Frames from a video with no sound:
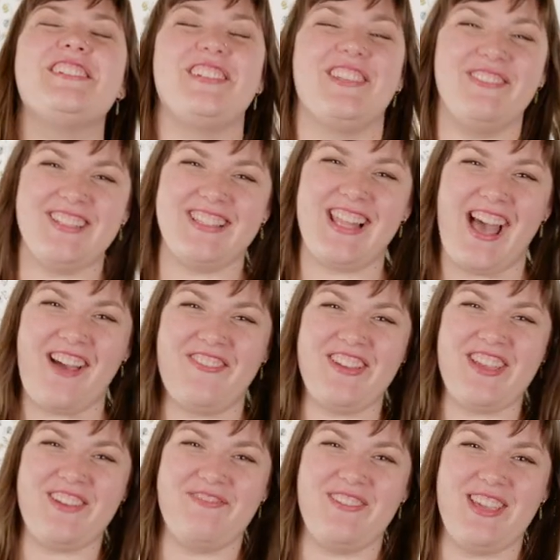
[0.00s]
she was
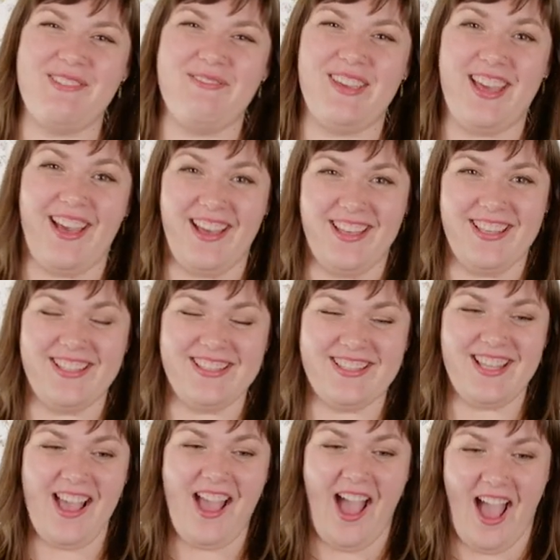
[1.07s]
laughing at me
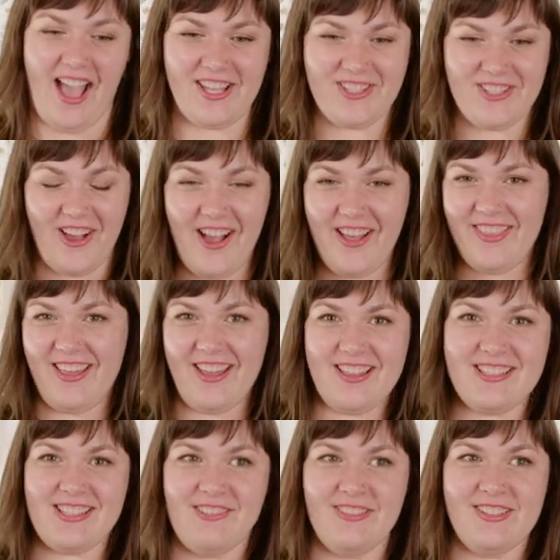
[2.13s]
because I saw
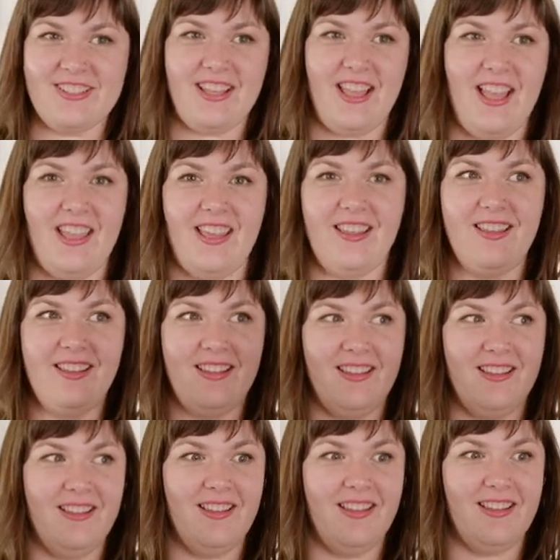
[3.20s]
this and was like,
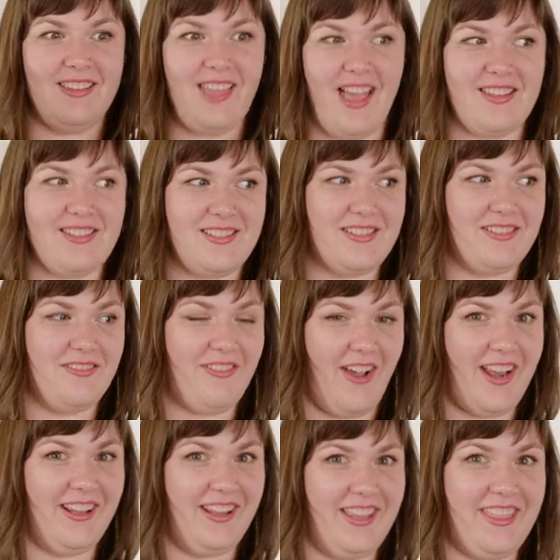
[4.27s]
yes,
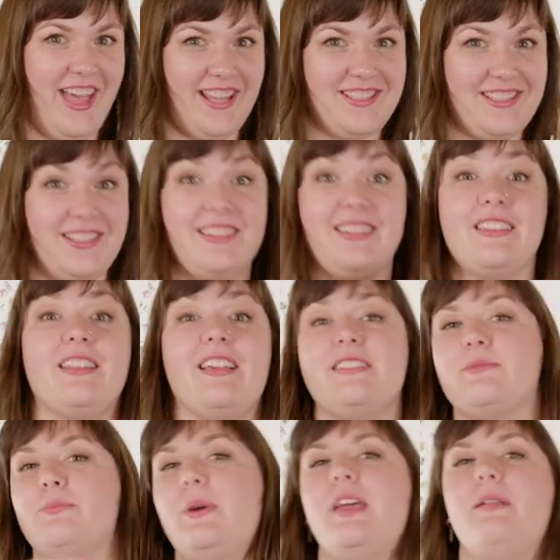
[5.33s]
finally that's
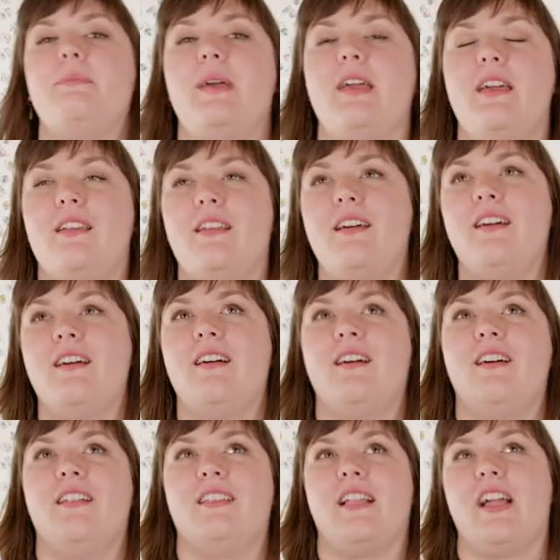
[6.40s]
because we had been
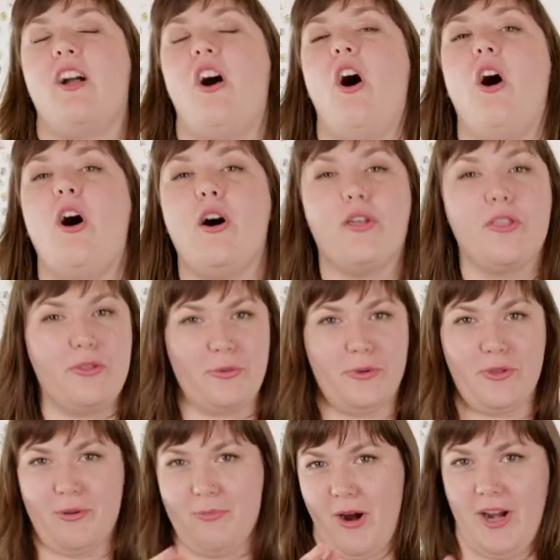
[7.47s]
like all
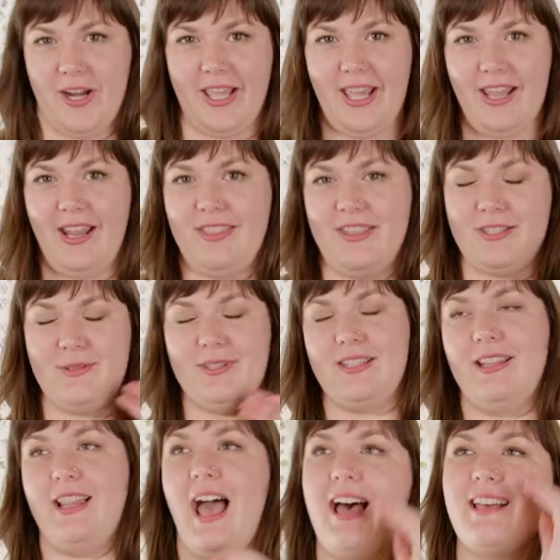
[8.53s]
through the market and this was the
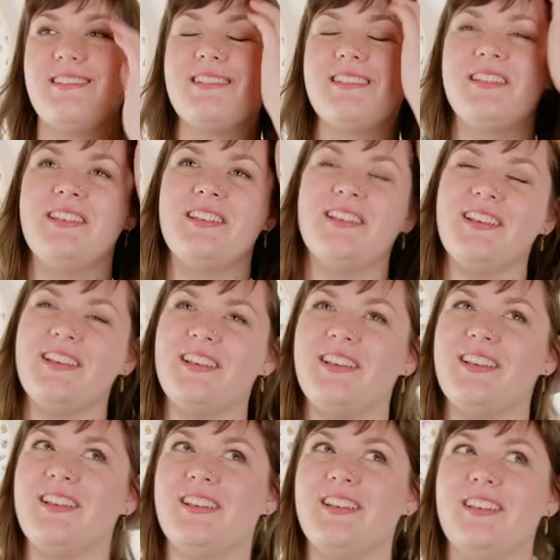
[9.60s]
last
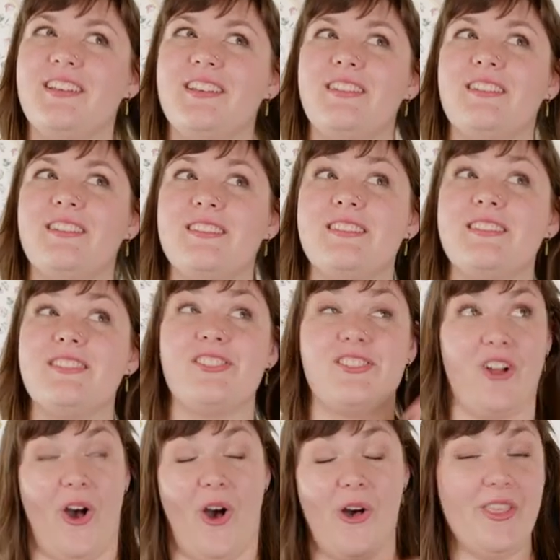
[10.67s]

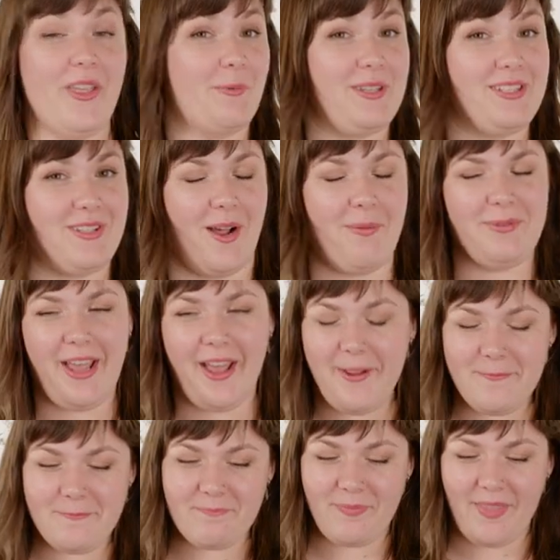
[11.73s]
stall that we stopped
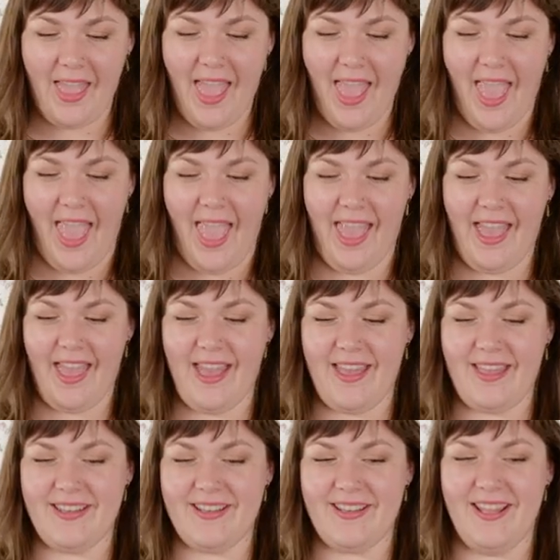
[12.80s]
at.
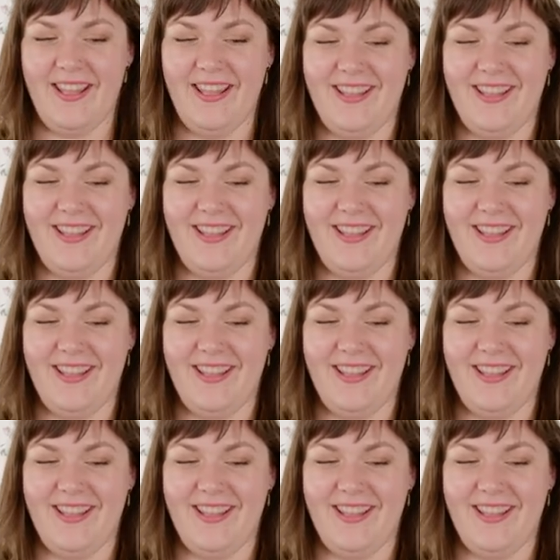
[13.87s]
And